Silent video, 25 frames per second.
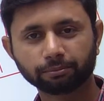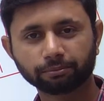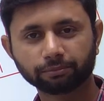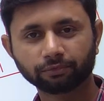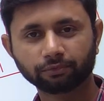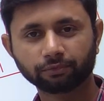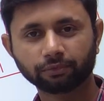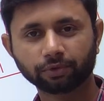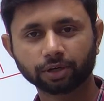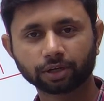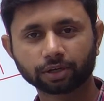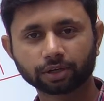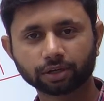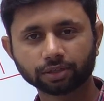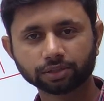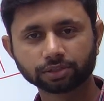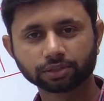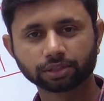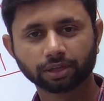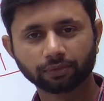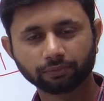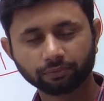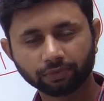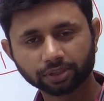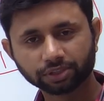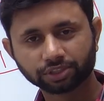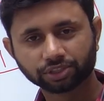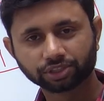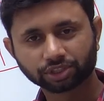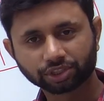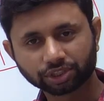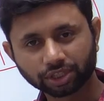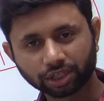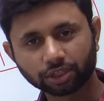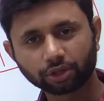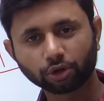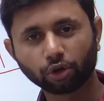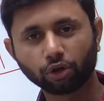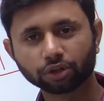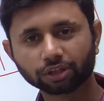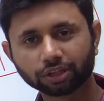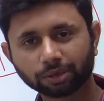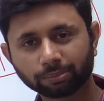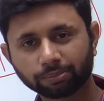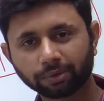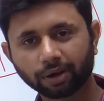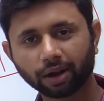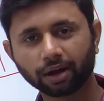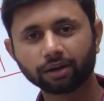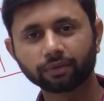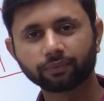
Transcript: workers will sit on the plant